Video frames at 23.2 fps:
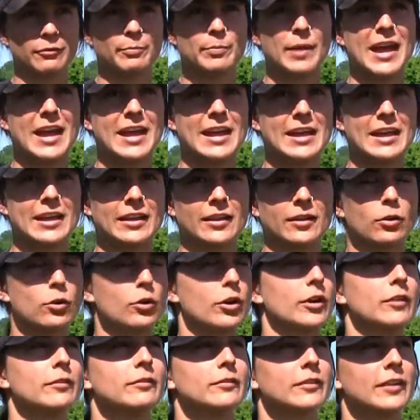paying,
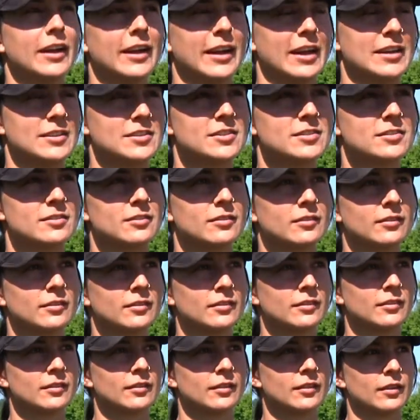or I guess
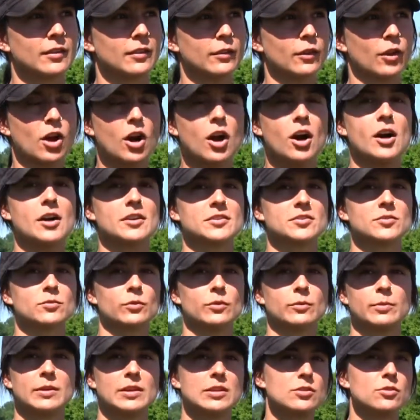the cost
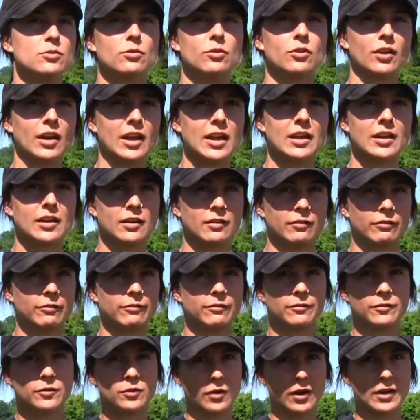would be too great
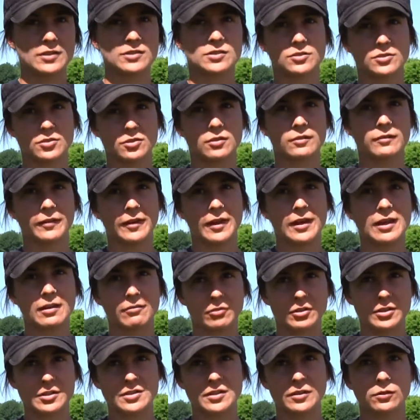if you had to certify
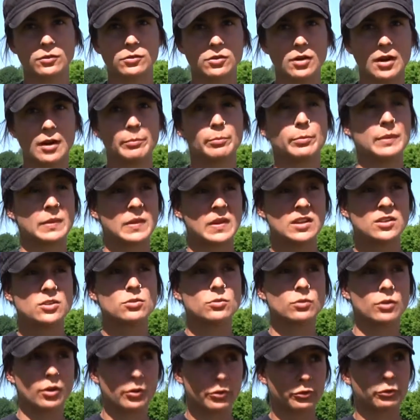every single crop. But they
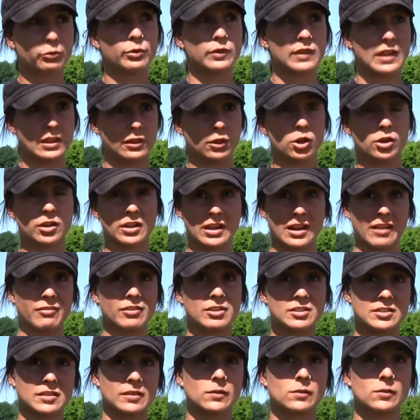do go through and they look at every
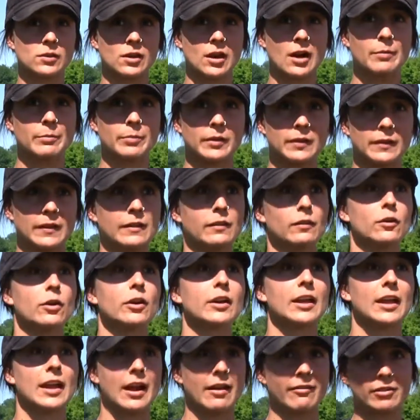single crop, and they
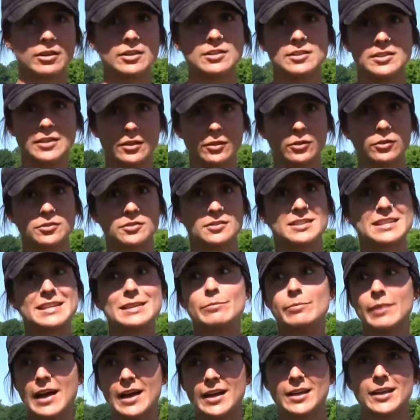look at every single
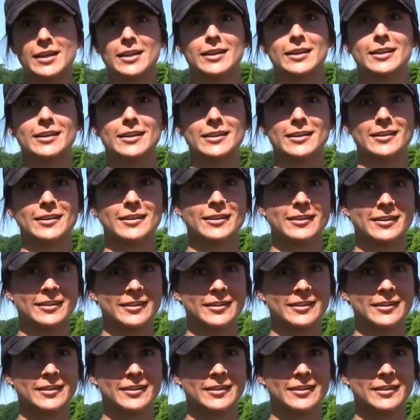seed packet, and